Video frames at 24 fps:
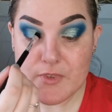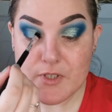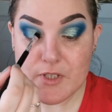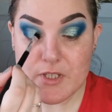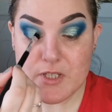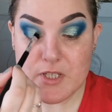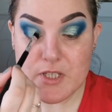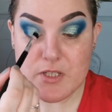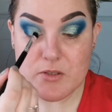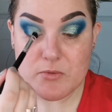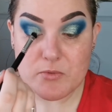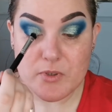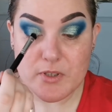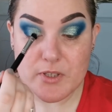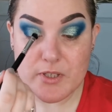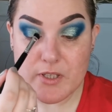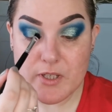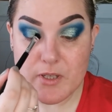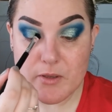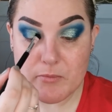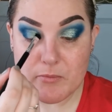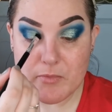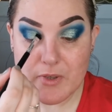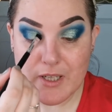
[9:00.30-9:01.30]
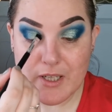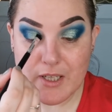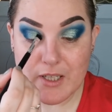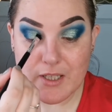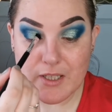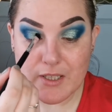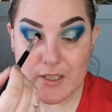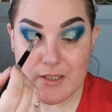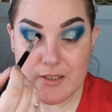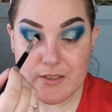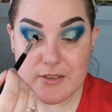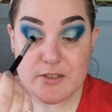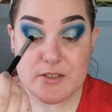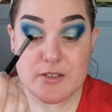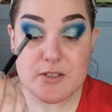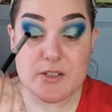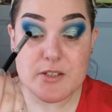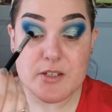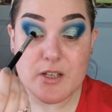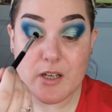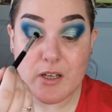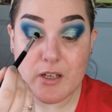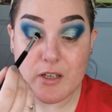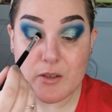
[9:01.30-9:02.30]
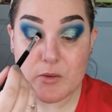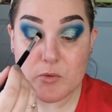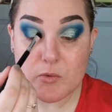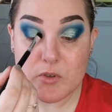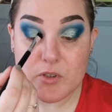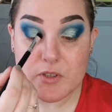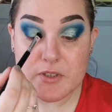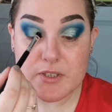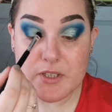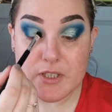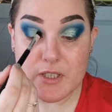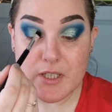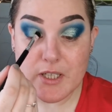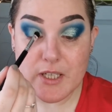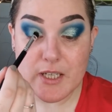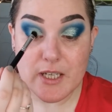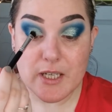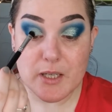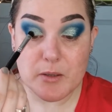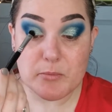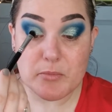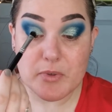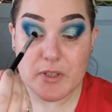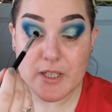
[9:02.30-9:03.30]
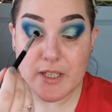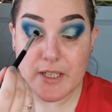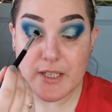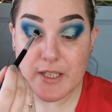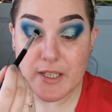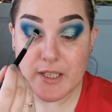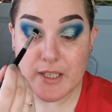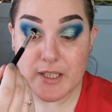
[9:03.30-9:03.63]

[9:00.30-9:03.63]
This is one of them palettes that I would happily